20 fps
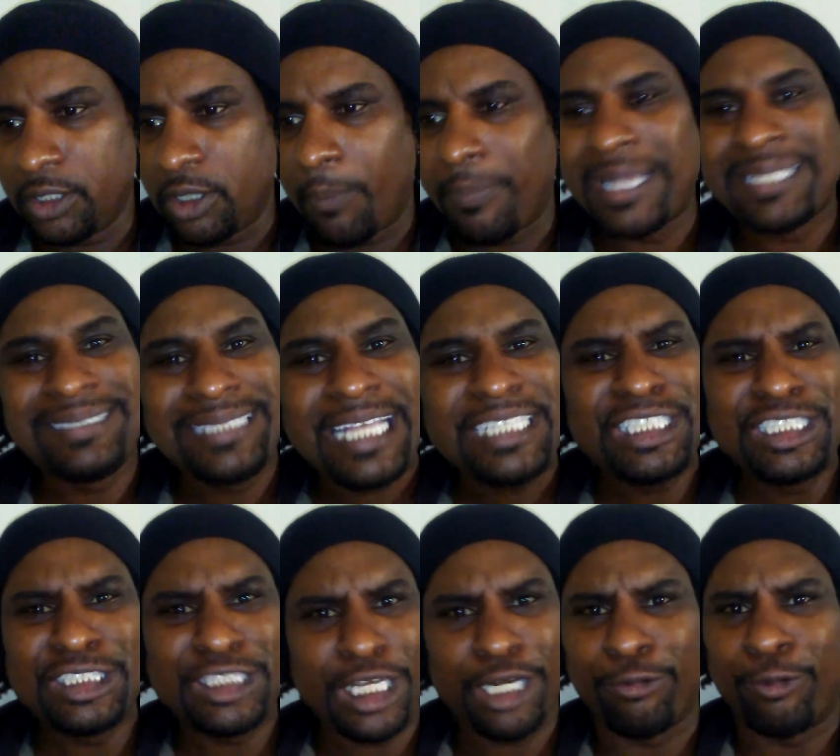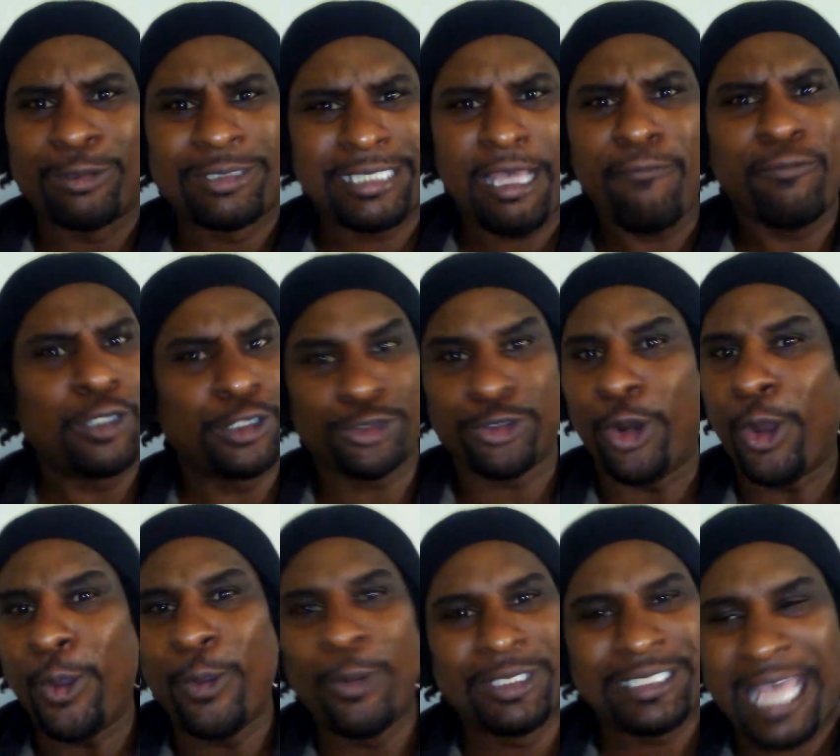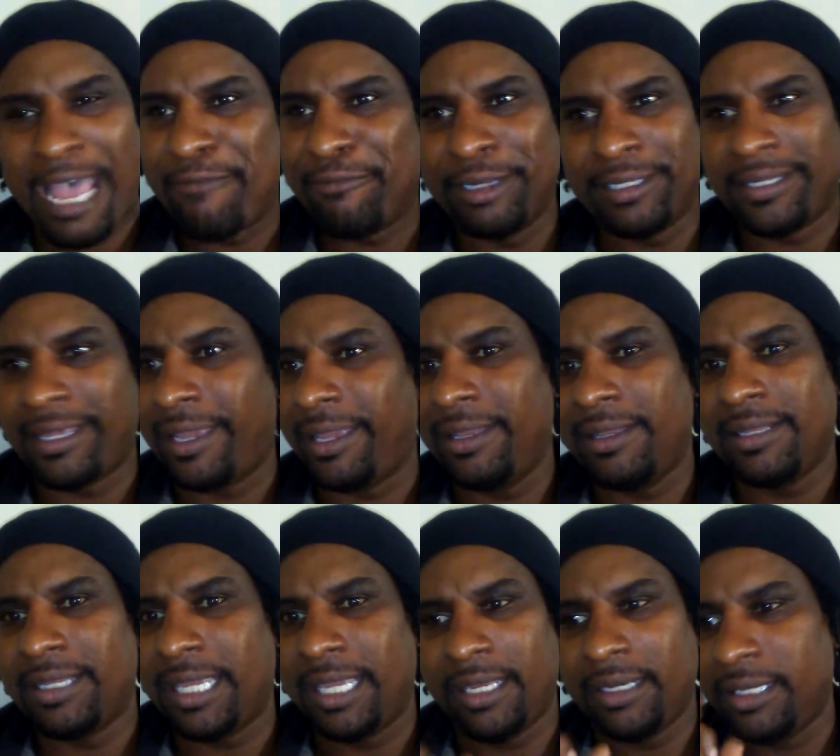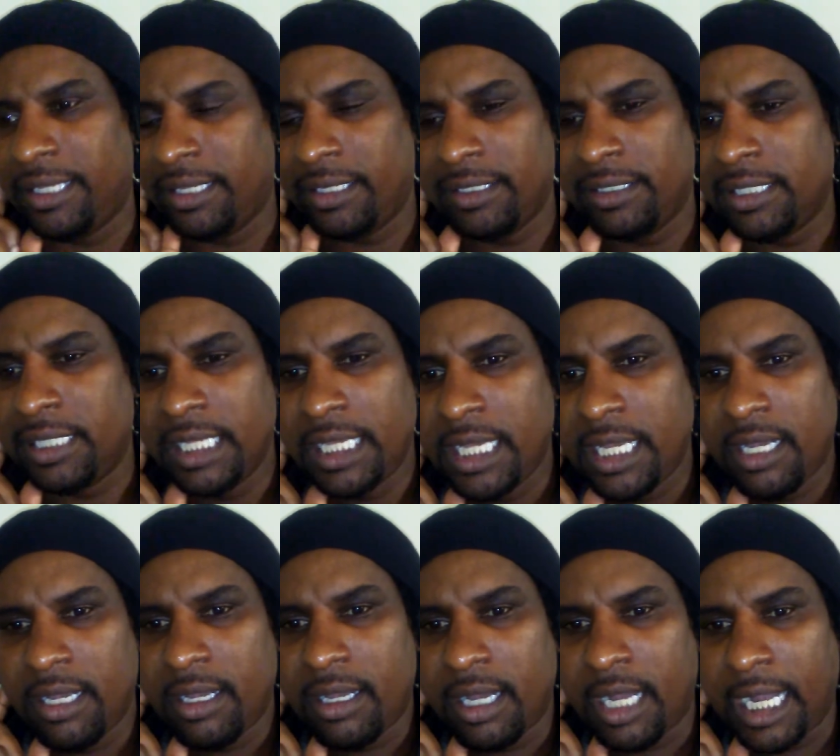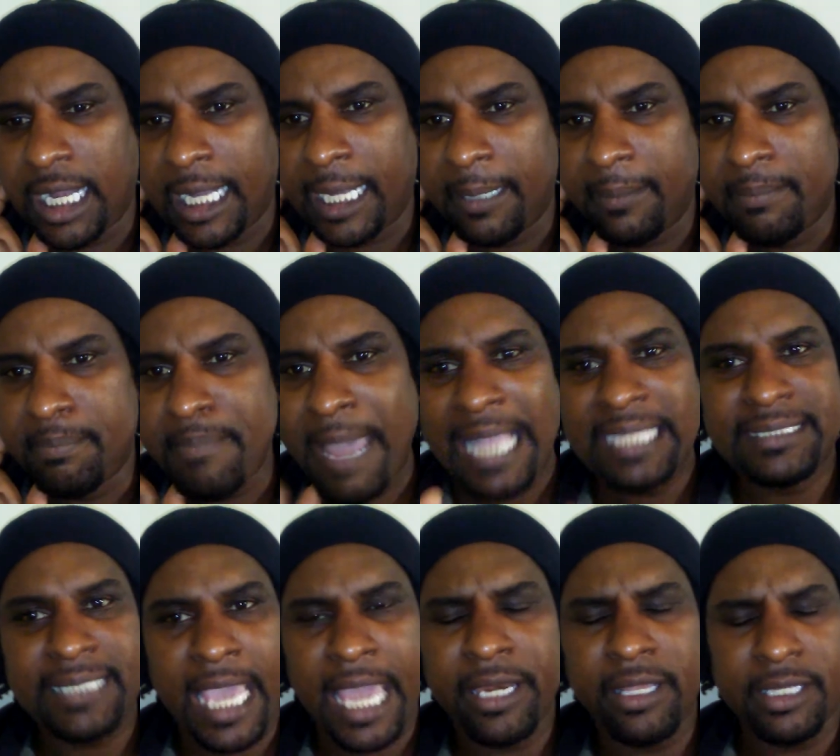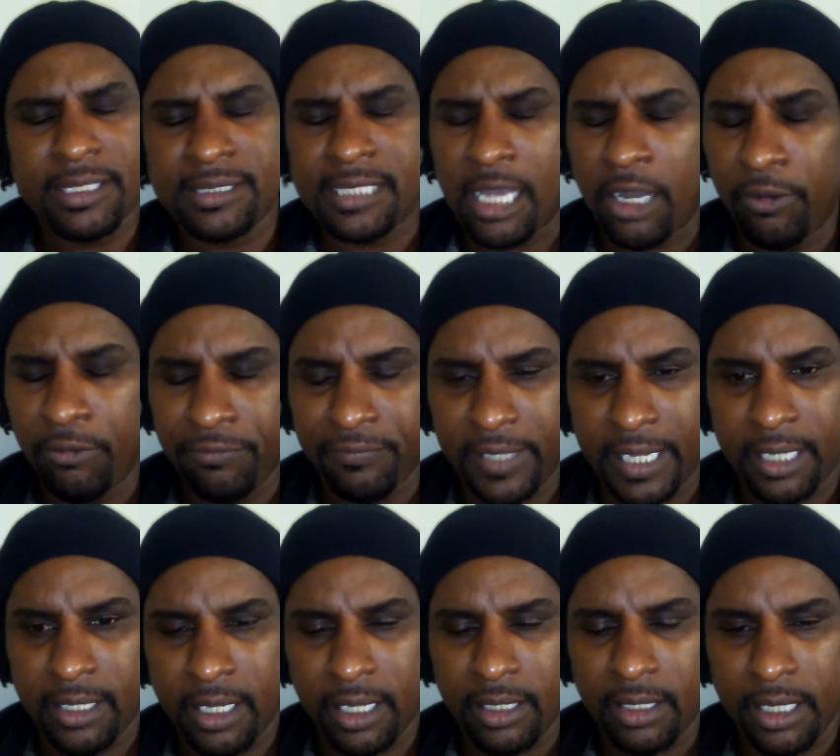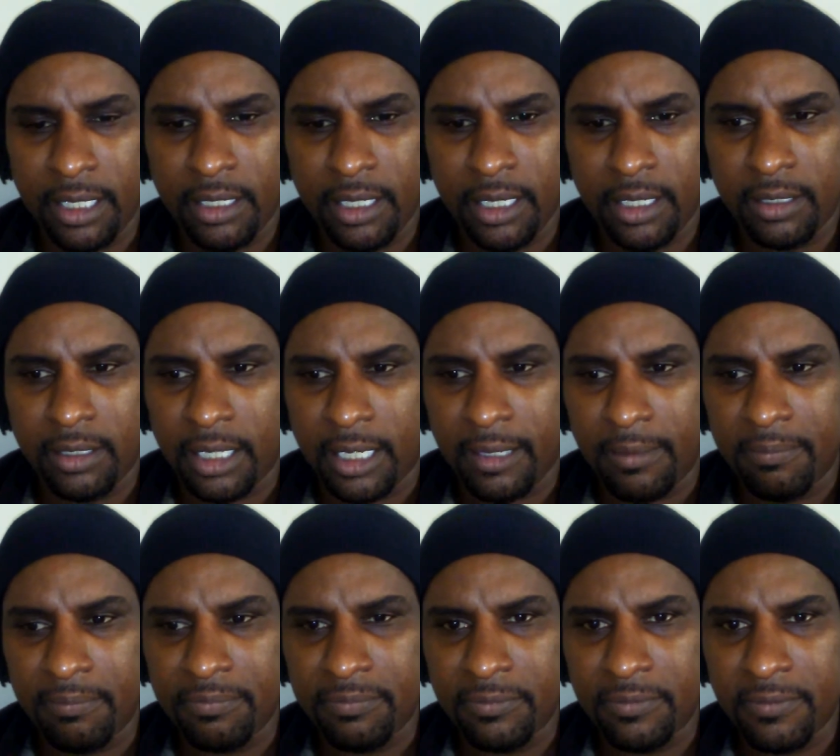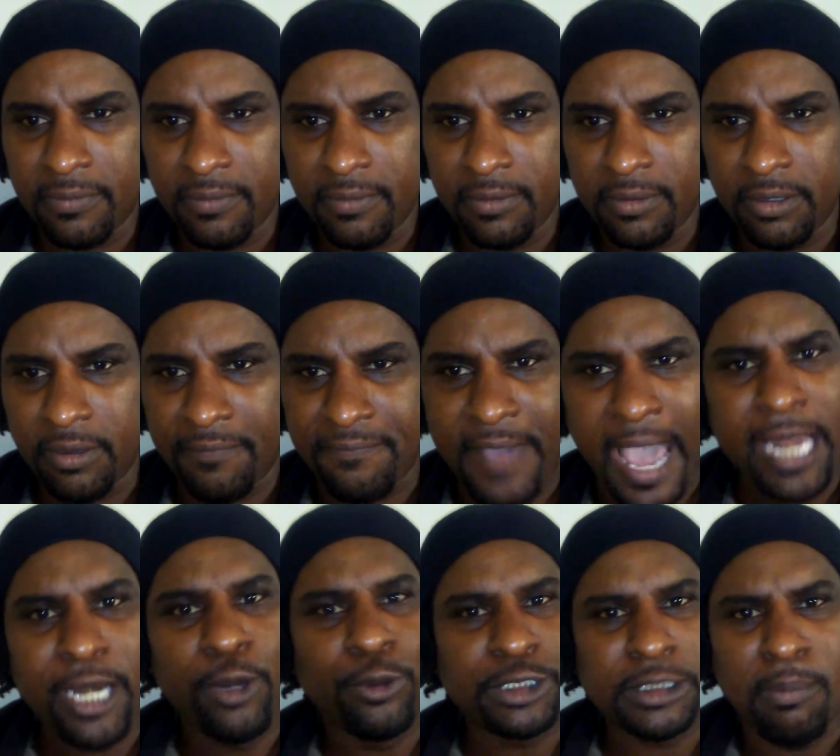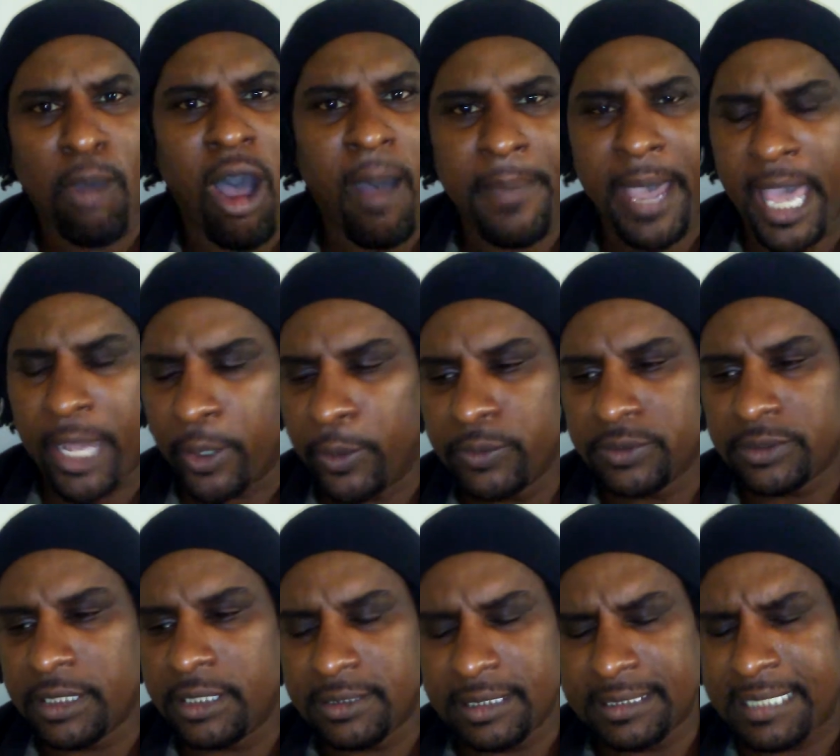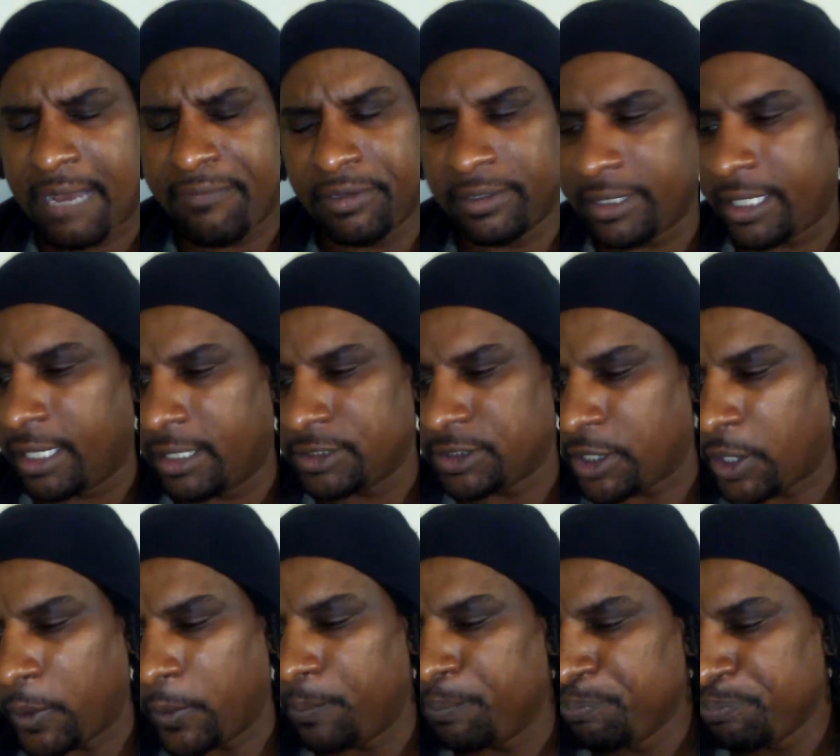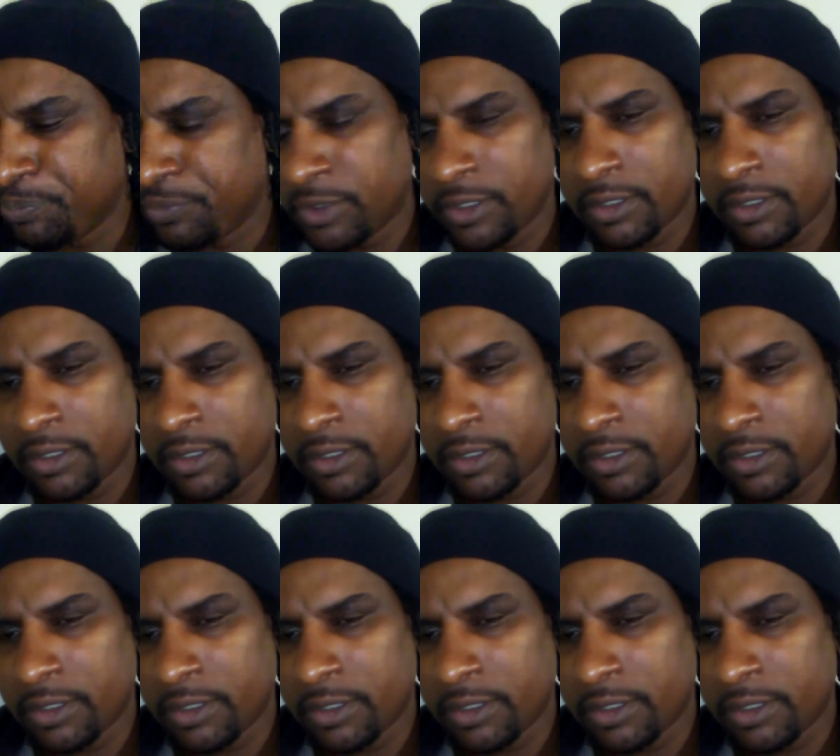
but just in general, self-control is everything, and maintaining yourself and fighting those small battles is everything. So